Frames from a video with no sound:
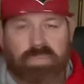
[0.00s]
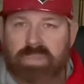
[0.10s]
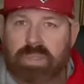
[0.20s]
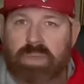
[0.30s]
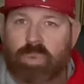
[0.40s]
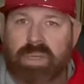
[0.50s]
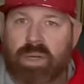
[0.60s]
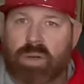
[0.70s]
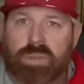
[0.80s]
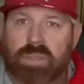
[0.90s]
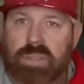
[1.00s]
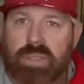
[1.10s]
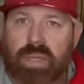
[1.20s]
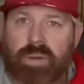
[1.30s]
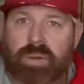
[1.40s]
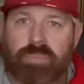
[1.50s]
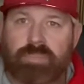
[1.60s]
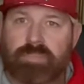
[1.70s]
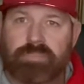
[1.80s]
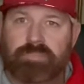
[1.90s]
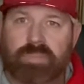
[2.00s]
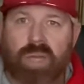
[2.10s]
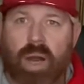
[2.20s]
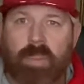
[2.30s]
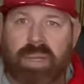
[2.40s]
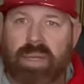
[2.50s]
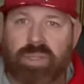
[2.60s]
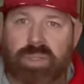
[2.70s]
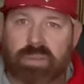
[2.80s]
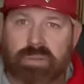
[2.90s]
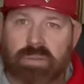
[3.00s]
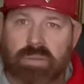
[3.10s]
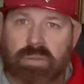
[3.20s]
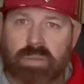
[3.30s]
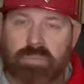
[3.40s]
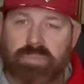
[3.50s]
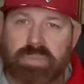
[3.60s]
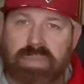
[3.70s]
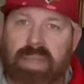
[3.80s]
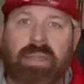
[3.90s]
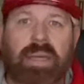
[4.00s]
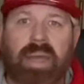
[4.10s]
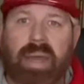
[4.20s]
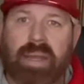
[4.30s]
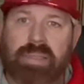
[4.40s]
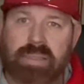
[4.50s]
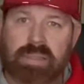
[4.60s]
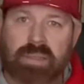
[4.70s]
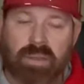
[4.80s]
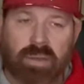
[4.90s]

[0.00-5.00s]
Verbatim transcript: here we go, just another combination of deadly ass